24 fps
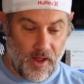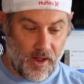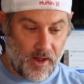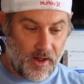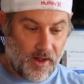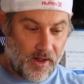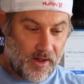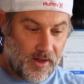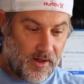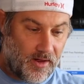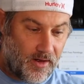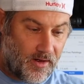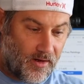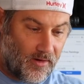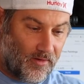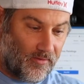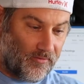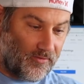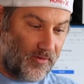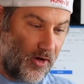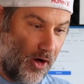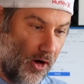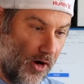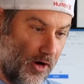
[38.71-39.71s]

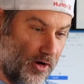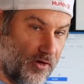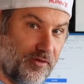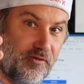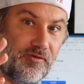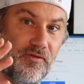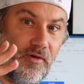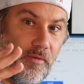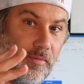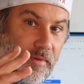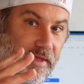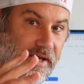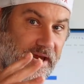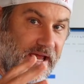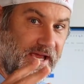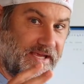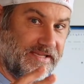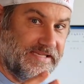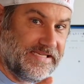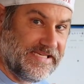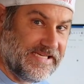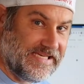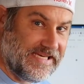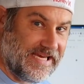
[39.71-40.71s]
of cards from the
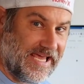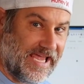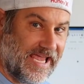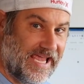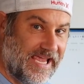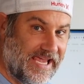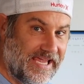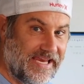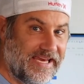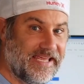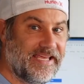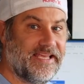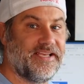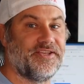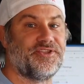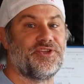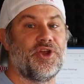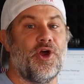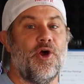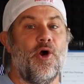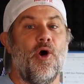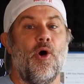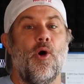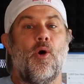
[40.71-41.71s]

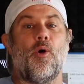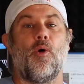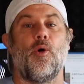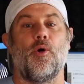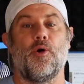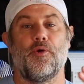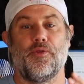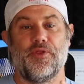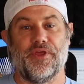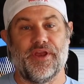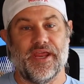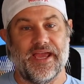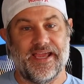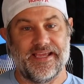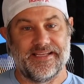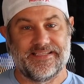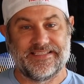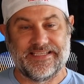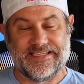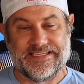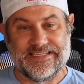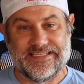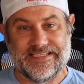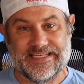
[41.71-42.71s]
1980s or the
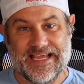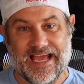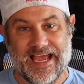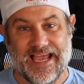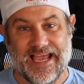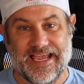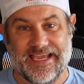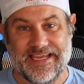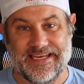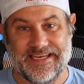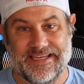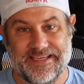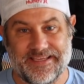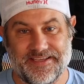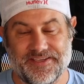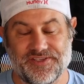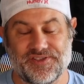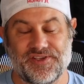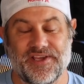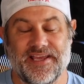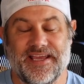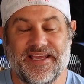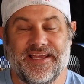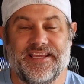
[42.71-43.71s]

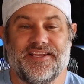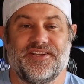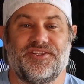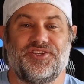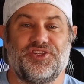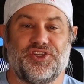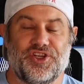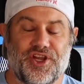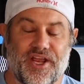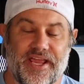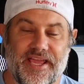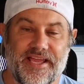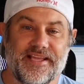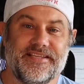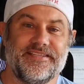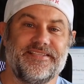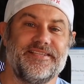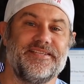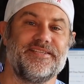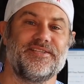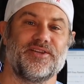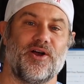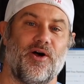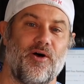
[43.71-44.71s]
1990s,
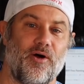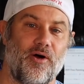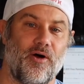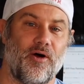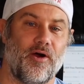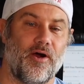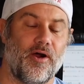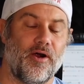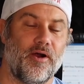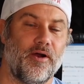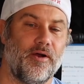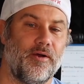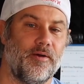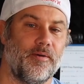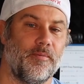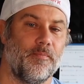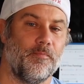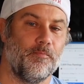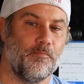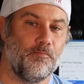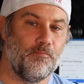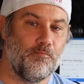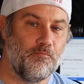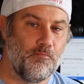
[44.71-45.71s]
chances are
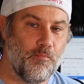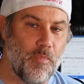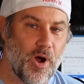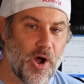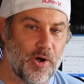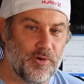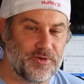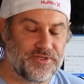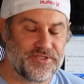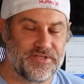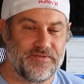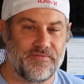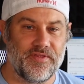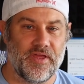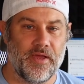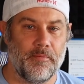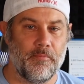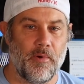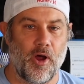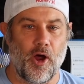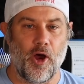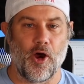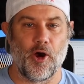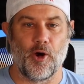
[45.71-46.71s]
most of
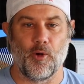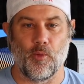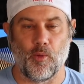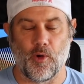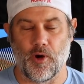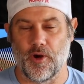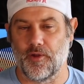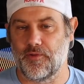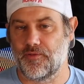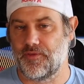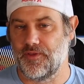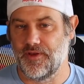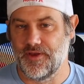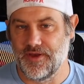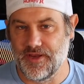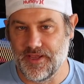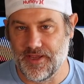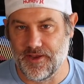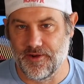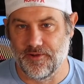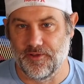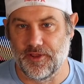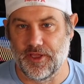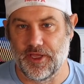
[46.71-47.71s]
them aren't worth
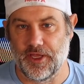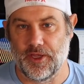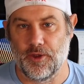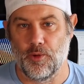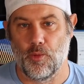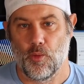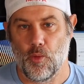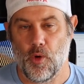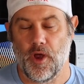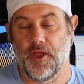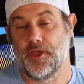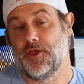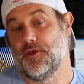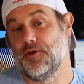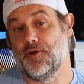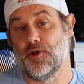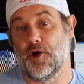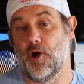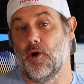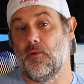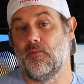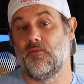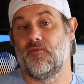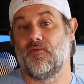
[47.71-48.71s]
nearly what you'd
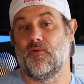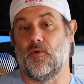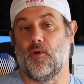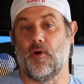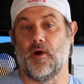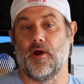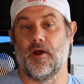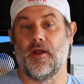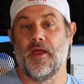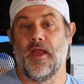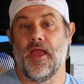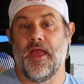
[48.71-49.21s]
hope for.